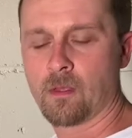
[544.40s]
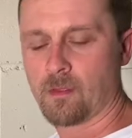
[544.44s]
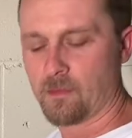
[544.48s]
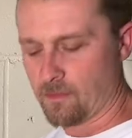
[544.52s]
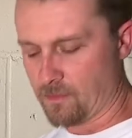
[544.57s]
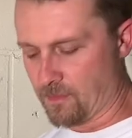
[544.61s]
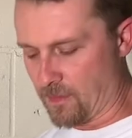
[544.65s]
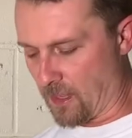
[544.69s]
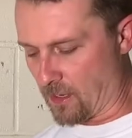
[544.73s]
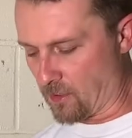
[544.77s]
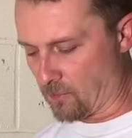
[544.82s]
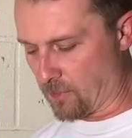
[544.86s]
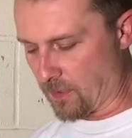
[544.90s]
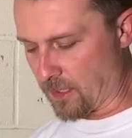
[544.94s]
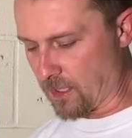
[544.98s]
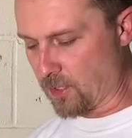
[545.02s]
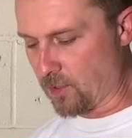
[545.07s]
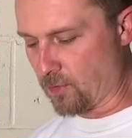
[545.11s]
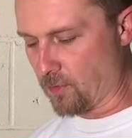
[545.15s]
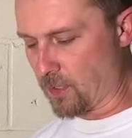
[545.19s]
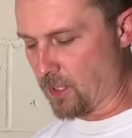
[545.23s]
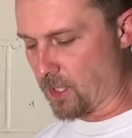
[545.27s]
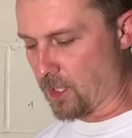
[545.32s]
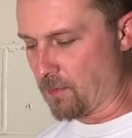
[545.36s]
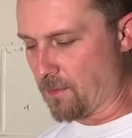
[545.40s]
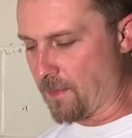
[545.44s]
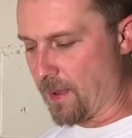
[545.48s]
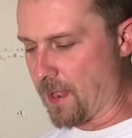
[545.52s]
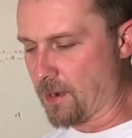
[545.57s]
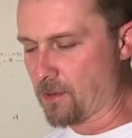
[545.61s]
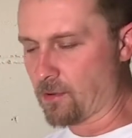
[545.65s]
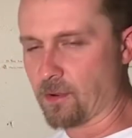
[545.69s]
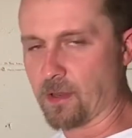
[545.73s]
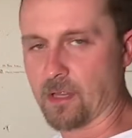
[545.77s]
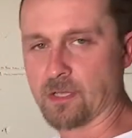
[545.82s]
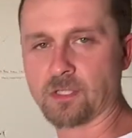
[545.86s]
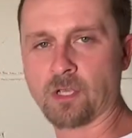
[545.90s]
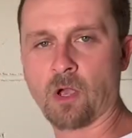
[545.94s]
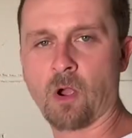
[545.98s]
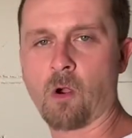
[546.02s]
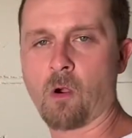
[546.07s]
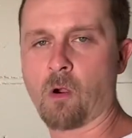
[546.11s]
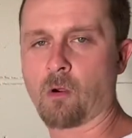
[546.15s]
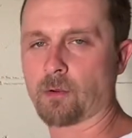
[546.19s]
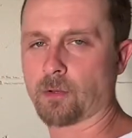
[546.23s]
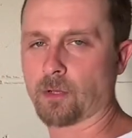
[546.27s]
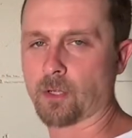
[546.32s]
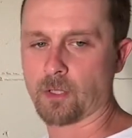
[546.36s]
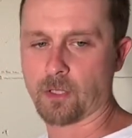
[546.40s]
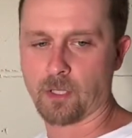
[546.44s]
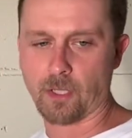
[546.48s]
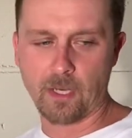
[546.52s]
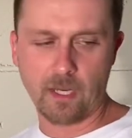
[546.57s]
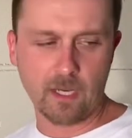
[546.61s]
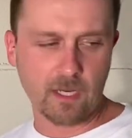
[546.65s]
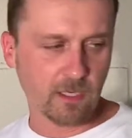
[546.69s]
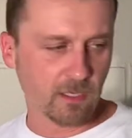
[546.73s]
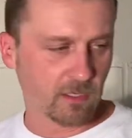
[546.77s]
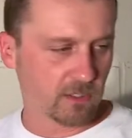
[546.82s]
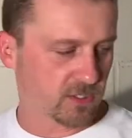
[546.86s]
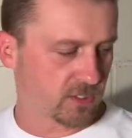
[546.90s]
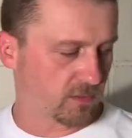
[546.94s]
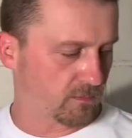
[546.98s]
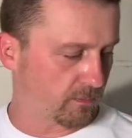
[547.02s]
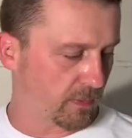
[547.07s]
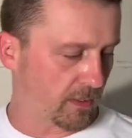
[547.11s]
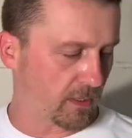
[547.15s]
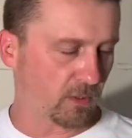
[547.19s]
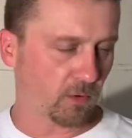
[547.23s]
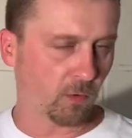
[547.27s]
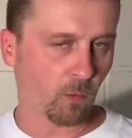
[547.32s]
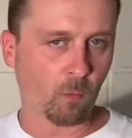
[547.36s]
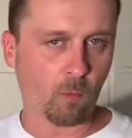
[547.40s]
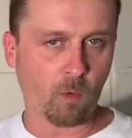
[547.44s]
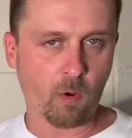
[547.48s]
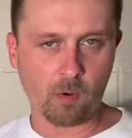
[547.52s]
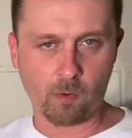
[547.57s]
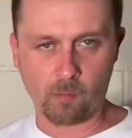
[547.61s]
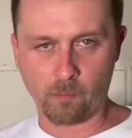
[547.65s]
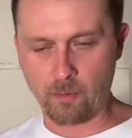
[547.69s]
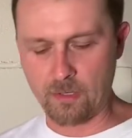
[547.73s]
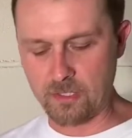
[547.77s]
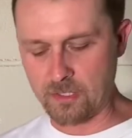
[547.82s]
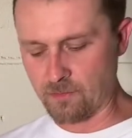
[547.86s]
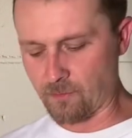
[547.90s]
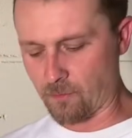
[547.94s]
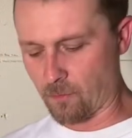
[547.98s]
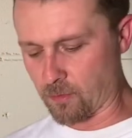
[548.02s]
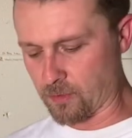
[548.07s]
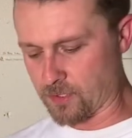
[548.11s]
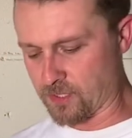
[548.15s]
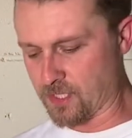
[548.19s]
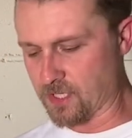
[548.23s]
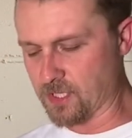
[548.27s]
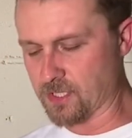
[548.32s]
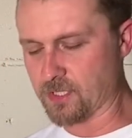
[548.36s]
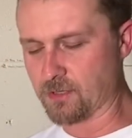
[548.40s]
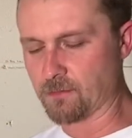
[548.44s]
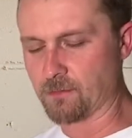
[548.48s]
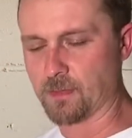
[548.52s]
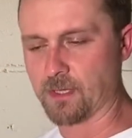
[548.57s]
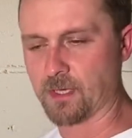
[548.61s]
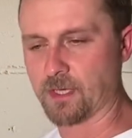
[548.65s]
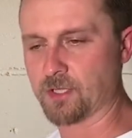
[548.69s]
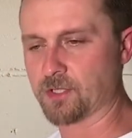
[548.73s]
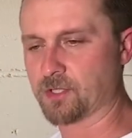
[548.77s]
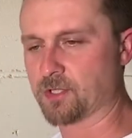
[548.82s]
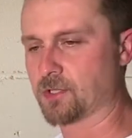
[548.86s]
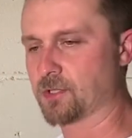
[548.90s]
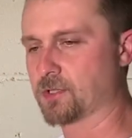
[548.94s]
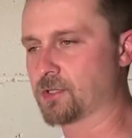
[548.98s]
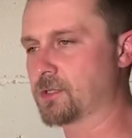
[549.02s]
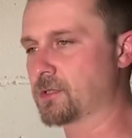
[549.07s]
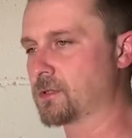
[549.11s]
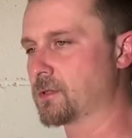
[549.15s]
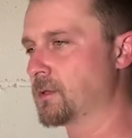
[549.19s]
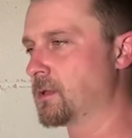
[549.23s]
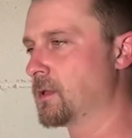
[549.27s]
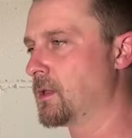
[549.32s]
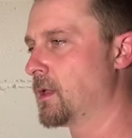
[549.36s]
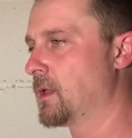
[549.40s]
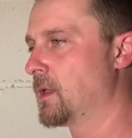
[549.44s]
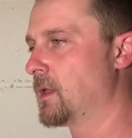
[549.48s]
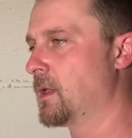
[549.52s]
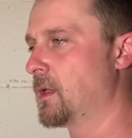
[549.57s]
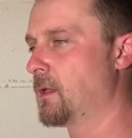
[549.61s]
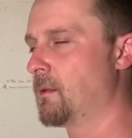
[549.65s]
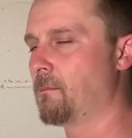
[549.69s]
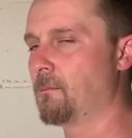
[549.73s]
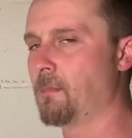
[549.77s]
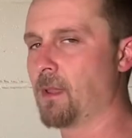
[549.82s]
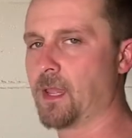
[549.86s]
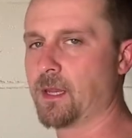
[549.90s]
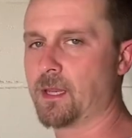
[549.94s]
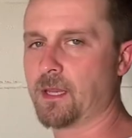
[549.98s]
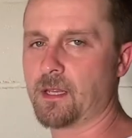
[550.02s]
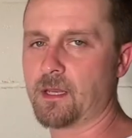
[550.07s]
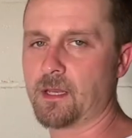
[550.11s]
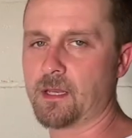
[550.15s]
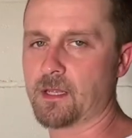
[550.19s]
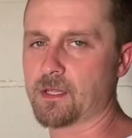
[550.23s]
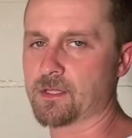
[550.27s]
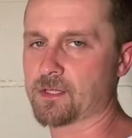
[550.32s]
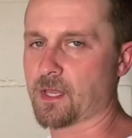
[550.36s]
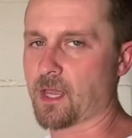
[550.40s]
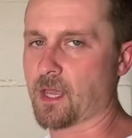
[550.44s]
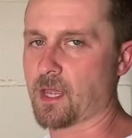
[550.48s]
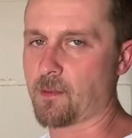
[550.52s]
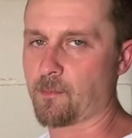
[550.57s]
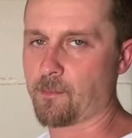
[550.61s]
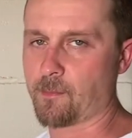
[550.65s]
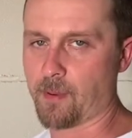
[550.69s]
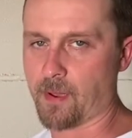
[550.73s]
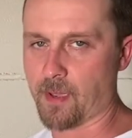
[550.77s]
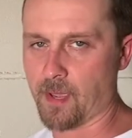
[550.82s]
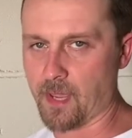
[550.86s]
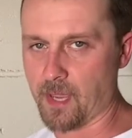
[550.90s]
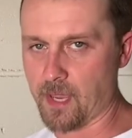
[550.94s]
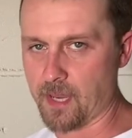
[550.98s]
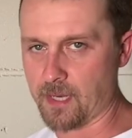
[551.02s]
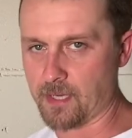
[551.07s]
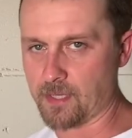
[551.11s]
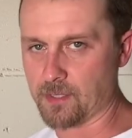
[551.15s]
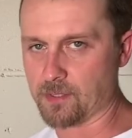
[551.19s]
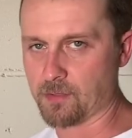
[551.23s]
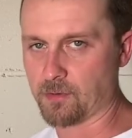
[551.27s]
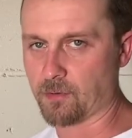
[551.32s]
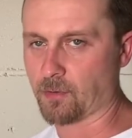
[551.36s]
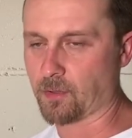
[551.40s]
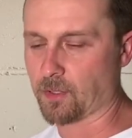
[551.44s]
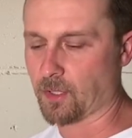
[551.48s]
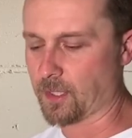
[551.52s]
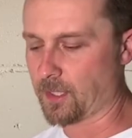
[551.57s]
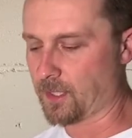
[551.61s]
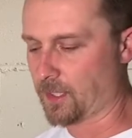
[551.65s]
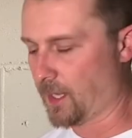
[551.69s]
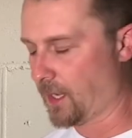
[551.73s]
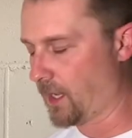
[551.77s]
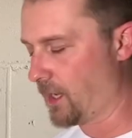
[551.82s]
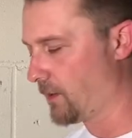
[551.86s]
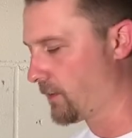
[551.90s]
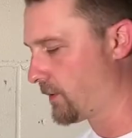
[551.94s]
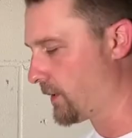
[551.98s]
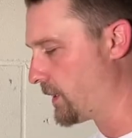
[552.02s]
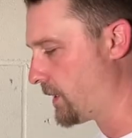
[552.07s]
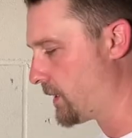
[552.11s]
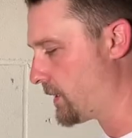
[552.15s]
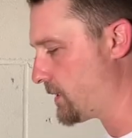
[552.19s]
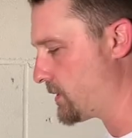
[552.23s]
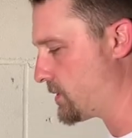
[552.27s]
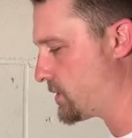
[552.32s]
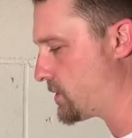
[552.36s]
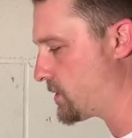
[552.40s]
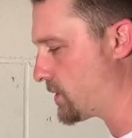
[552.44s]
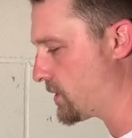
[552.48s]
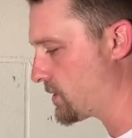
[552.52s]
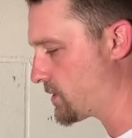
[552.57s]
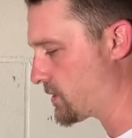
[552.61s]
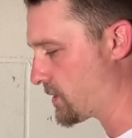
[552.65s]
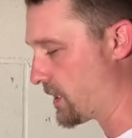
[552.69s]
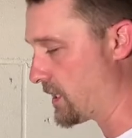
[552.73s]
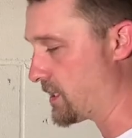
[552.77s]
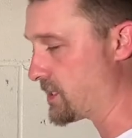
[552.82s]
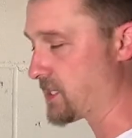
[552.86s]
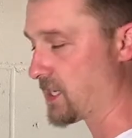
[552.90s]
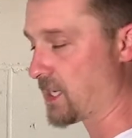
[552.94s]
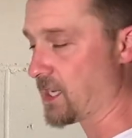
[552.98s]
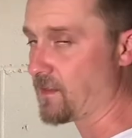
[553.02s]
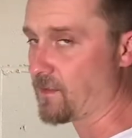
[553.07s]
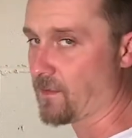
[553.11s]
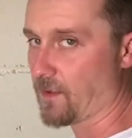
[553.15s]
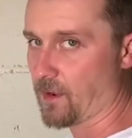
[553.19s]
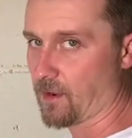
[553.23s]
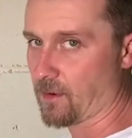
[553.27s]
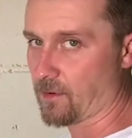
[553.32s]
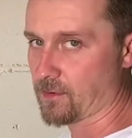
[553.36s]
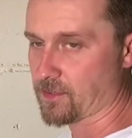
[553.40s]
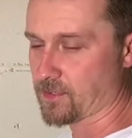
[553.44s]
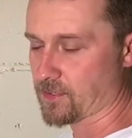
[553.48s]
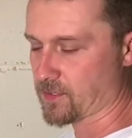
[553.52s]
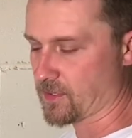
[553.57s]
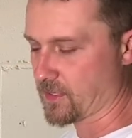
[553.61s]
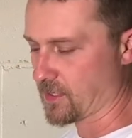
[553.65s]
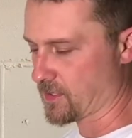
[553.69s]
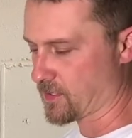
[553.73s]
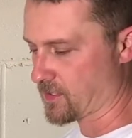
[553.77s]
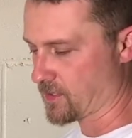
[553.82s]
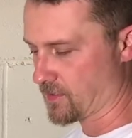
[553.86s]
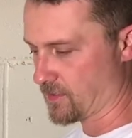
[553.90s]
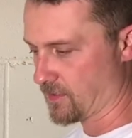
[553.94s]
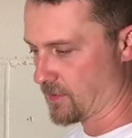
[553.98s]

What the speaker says: that'll be in your incubator. It's hard to clean. It's be in your water reservoir system, and it's just, man, it is a pain to clean out. It's in there. It's